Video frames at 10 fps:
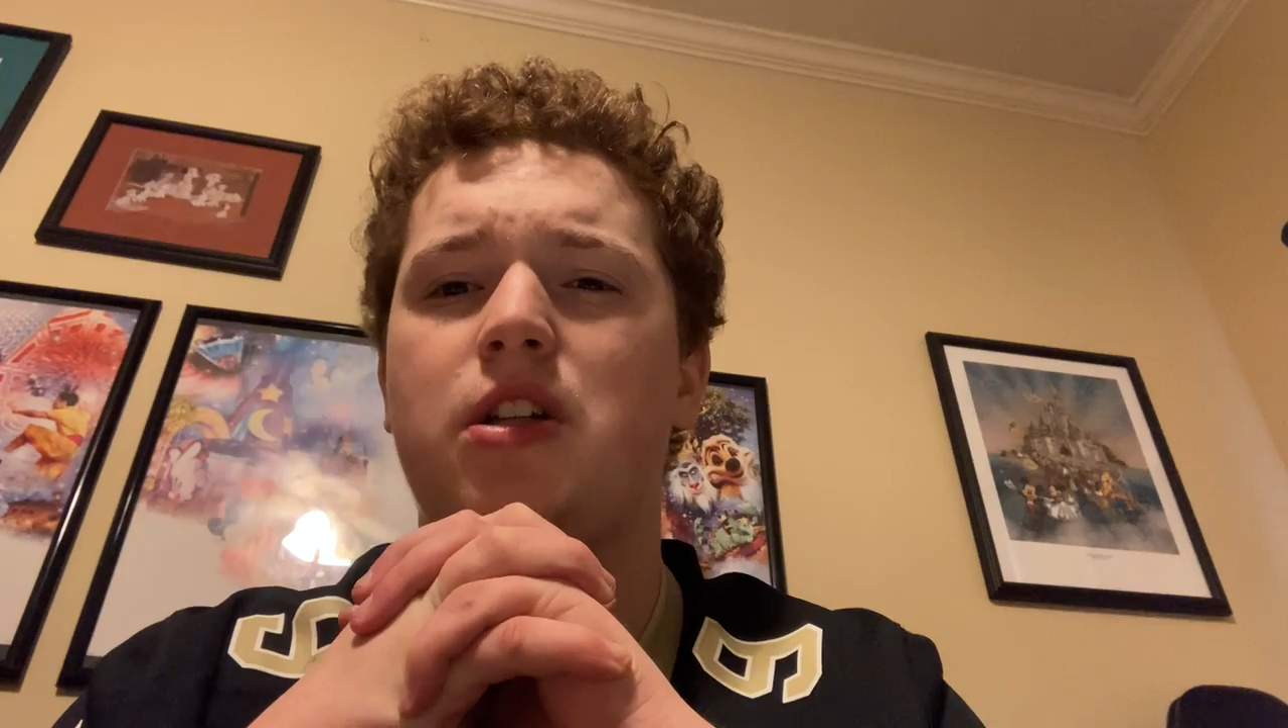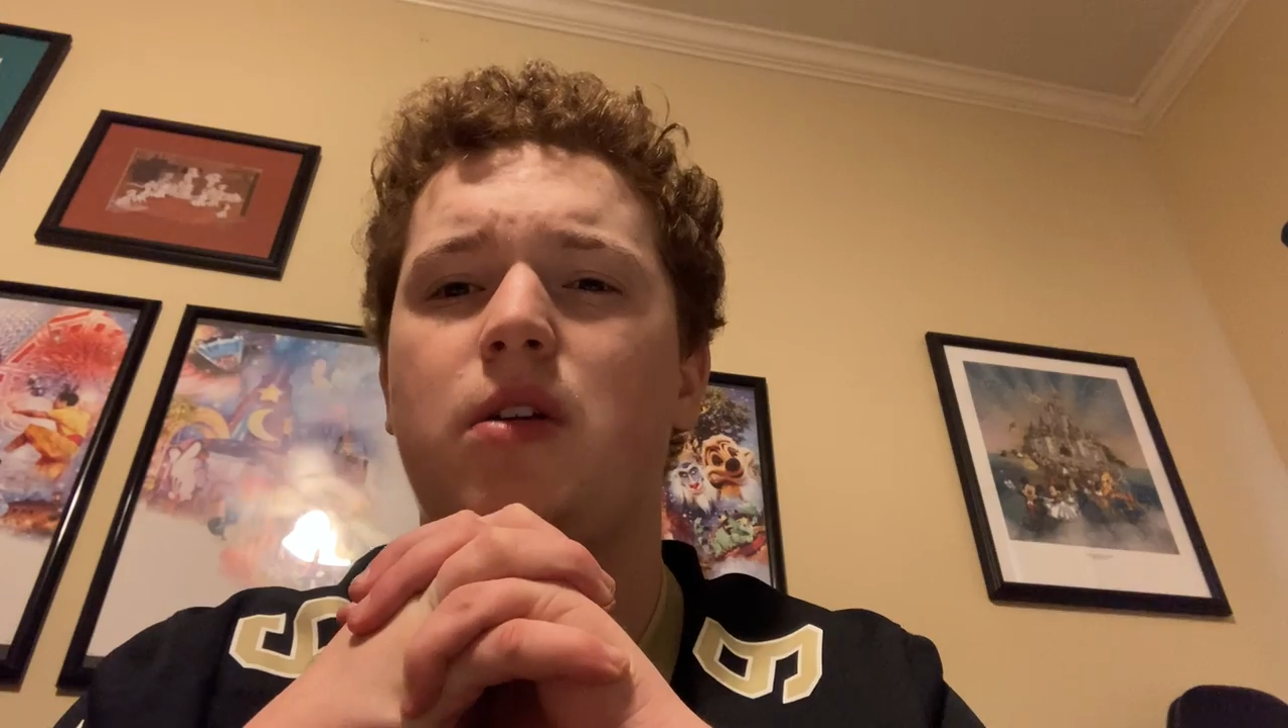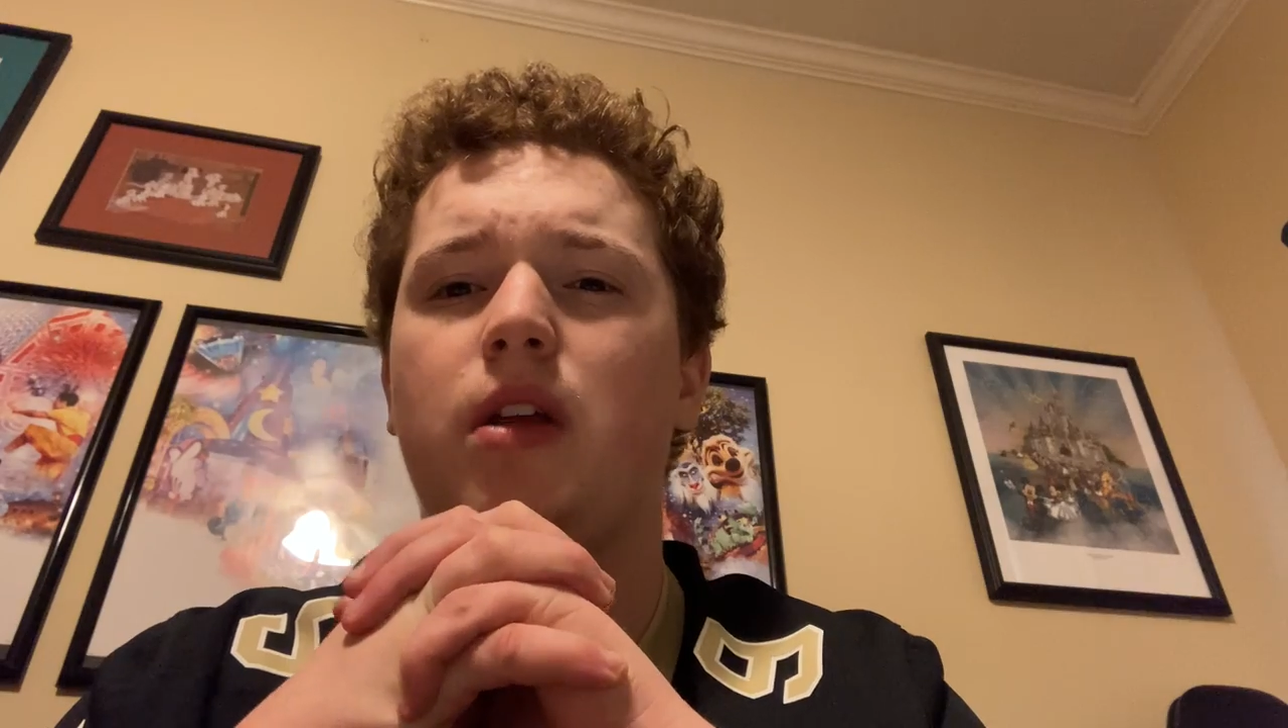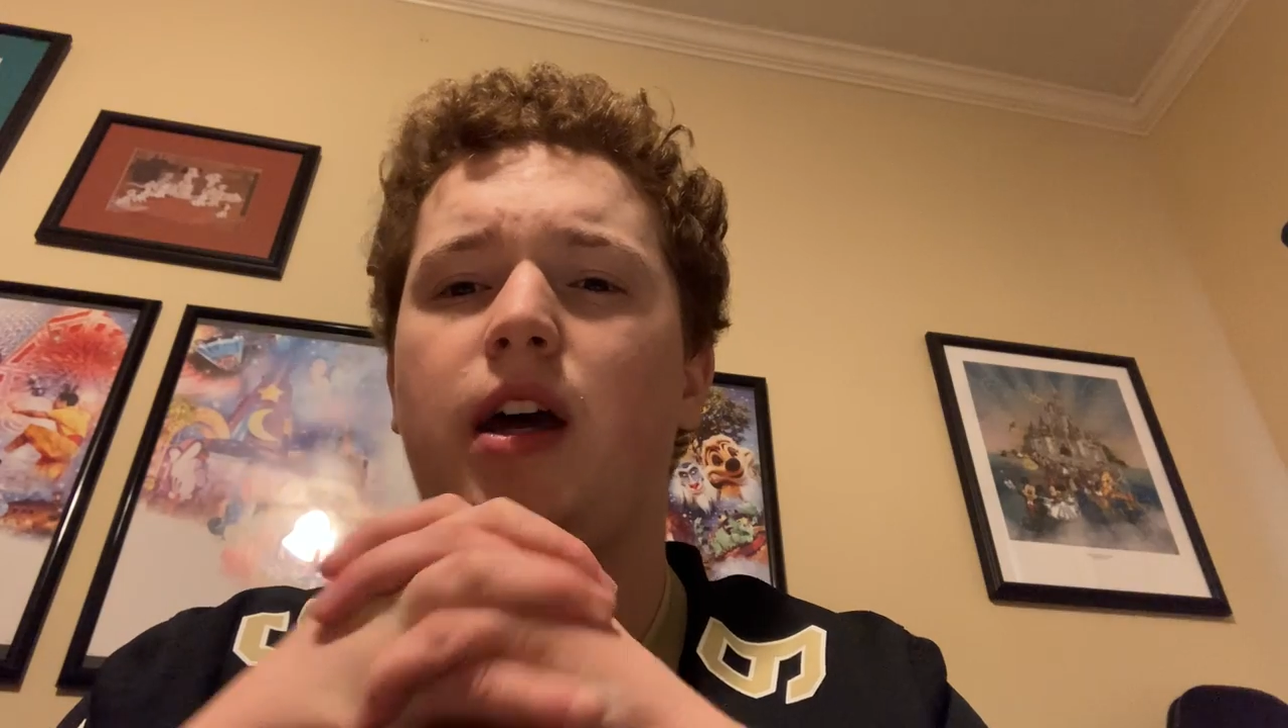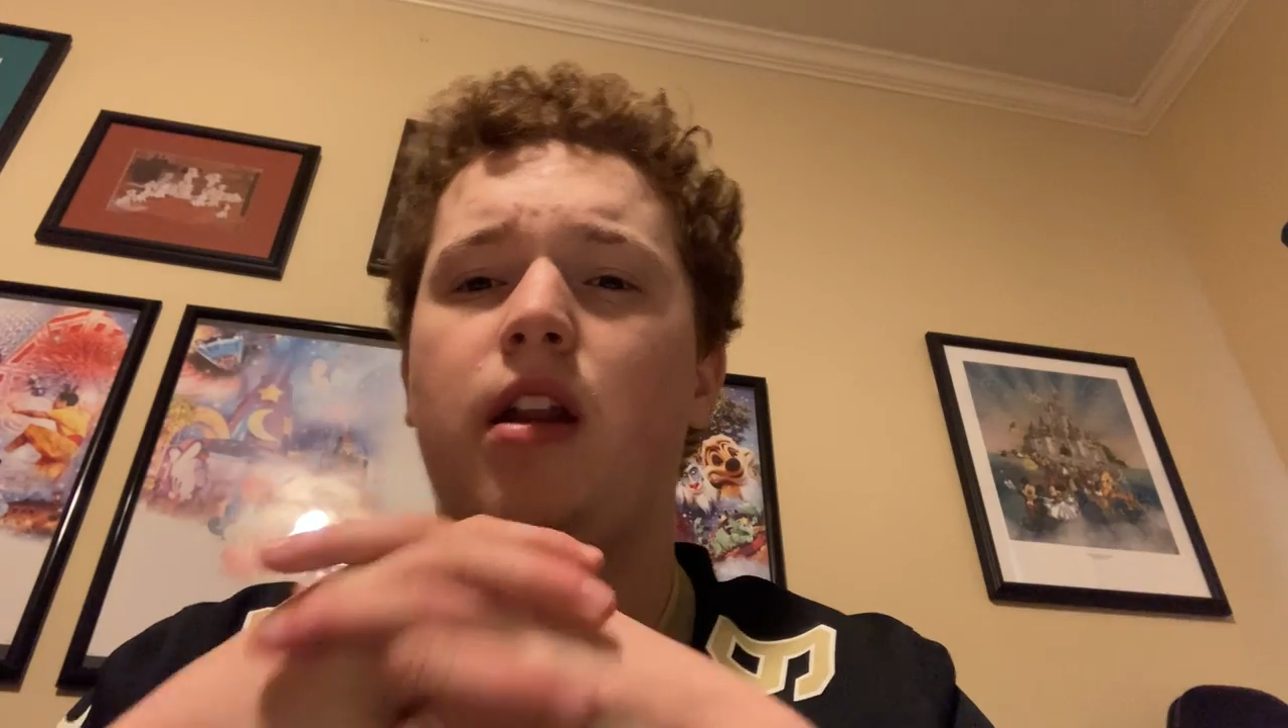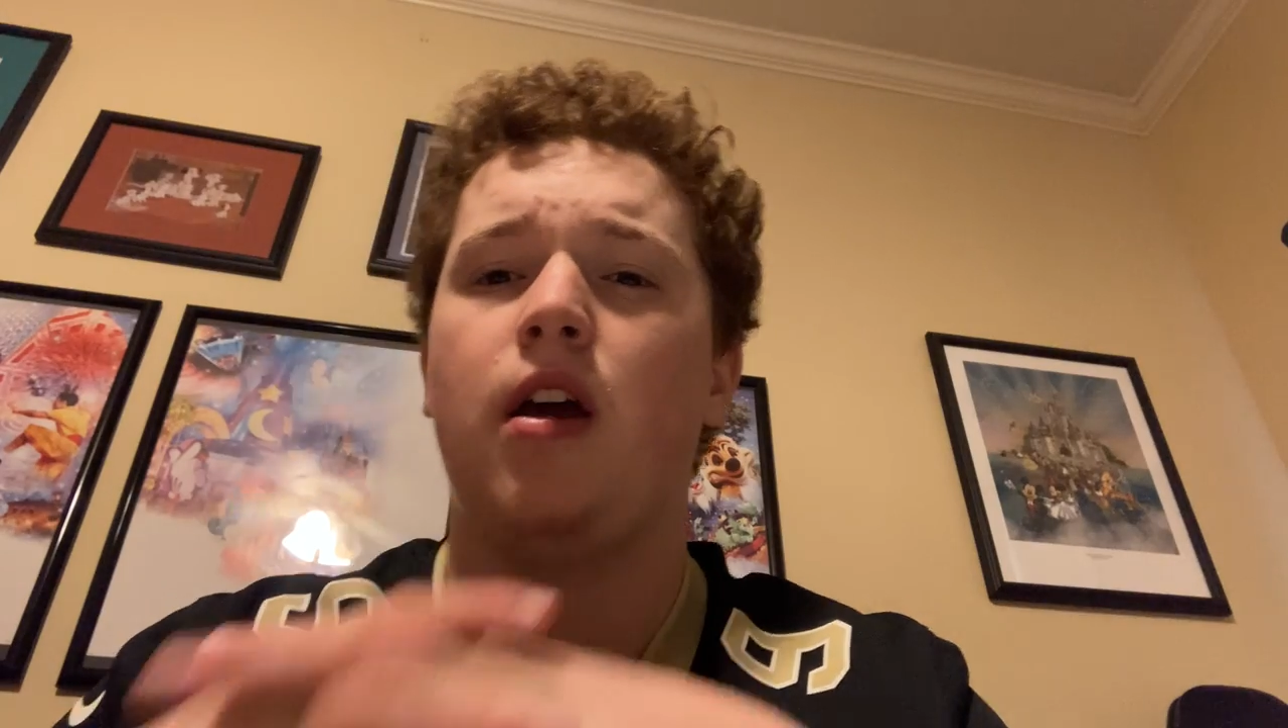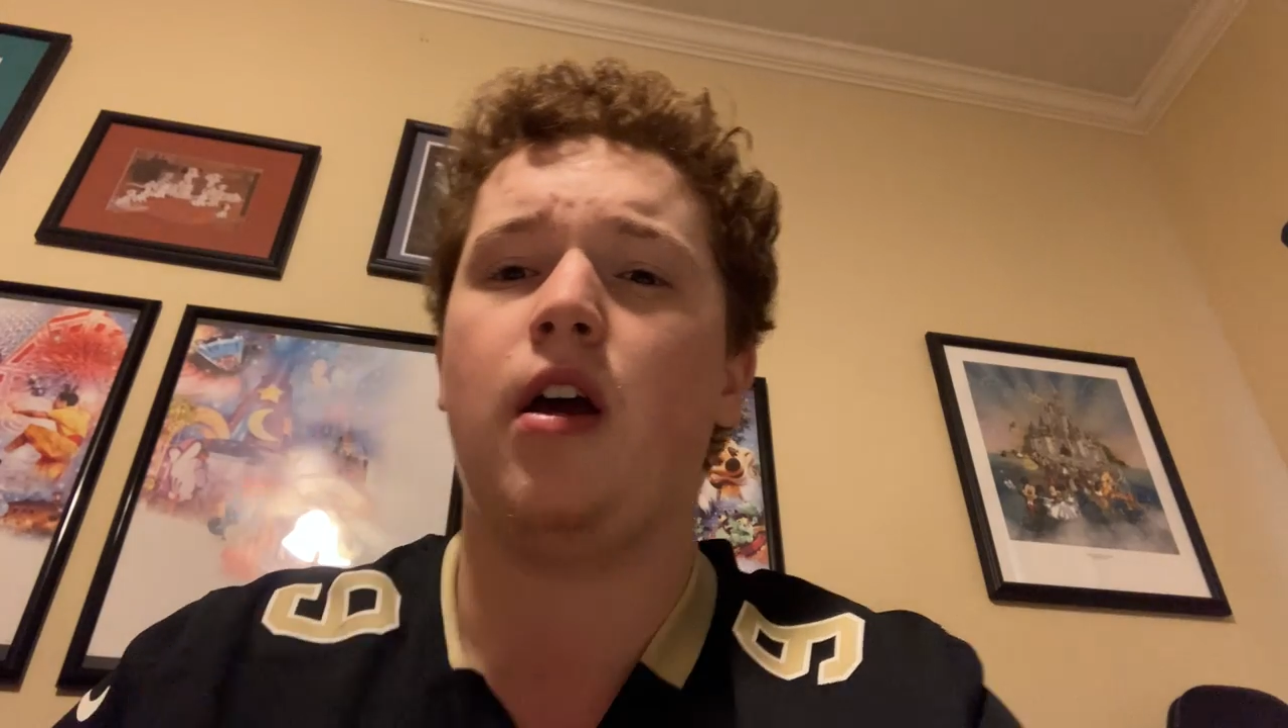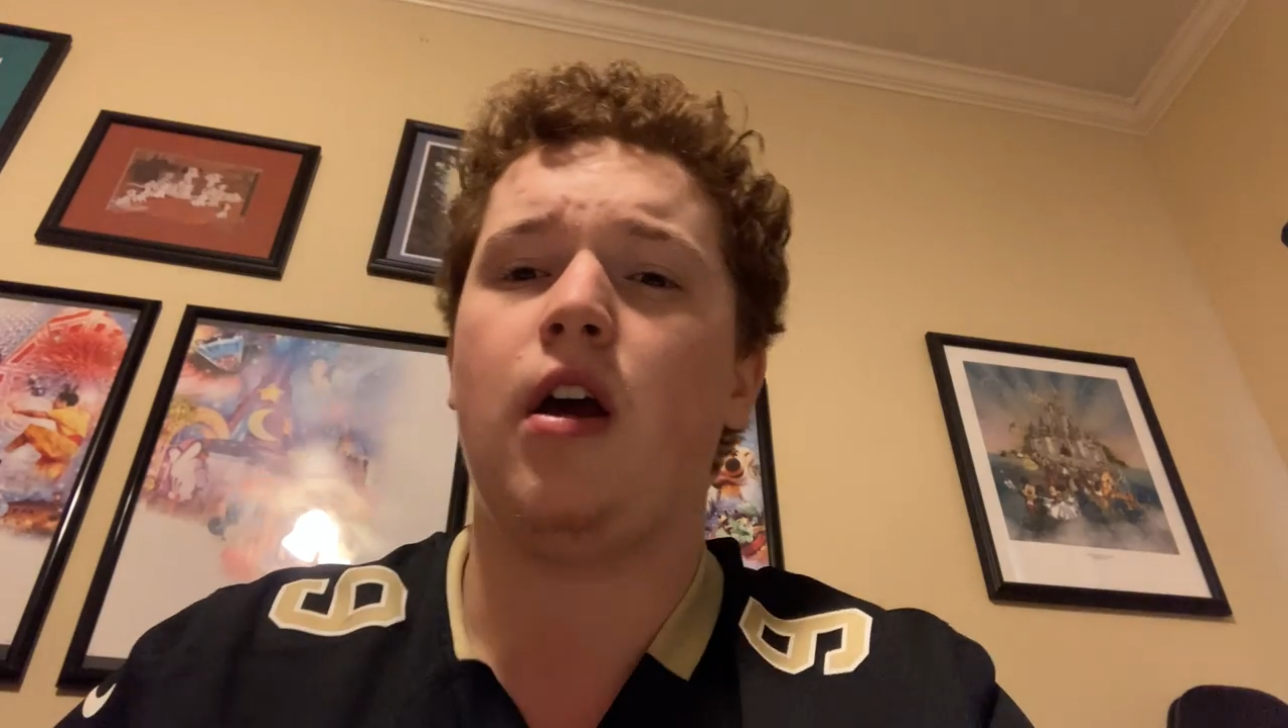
to that.